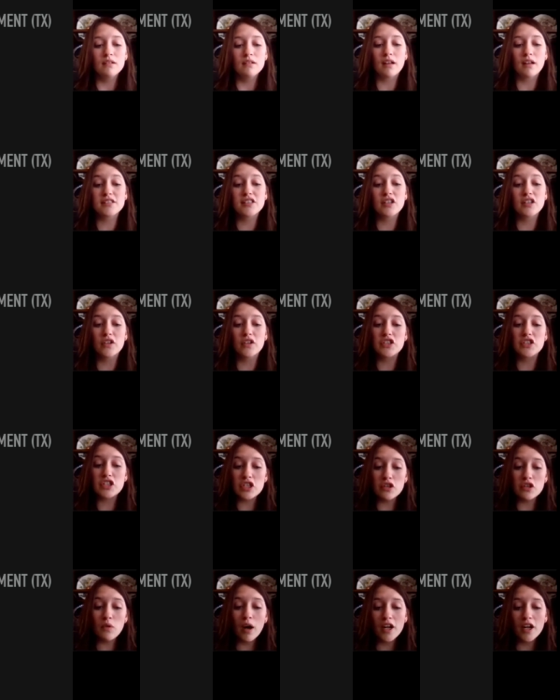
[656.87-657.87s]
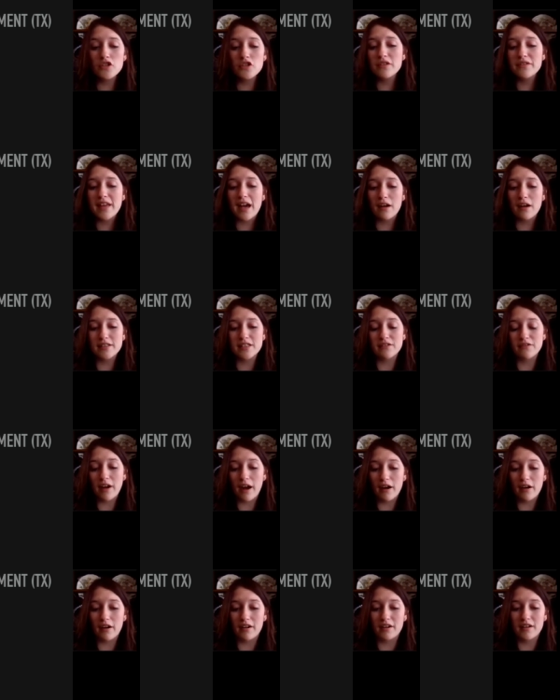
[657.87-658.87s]
lost over 200,000
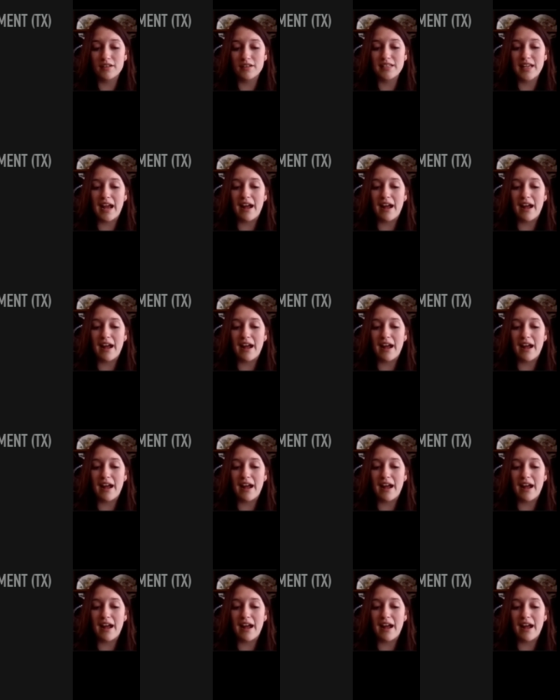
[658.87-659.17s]
records